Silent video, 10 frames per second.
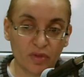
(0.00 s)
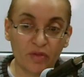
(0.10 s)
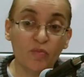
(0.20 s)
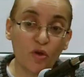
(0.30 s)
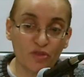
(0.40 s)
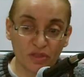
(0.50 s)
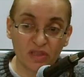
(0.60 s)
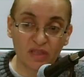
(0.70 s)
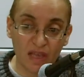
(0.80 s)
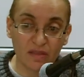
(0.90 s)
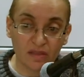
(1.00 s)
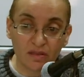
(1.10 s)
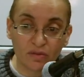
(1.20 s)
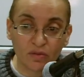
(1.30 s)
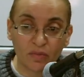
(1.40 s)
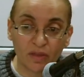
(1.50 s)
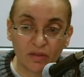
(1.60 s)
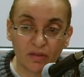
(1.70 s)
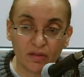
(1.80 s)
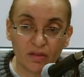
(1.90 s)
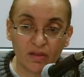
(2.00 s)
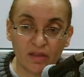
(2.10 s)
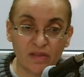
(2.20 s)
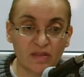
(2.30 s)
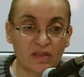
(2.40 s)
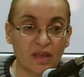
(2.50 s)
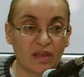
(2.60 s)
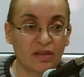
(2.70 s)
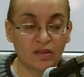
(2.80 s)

most sense to me, let's say.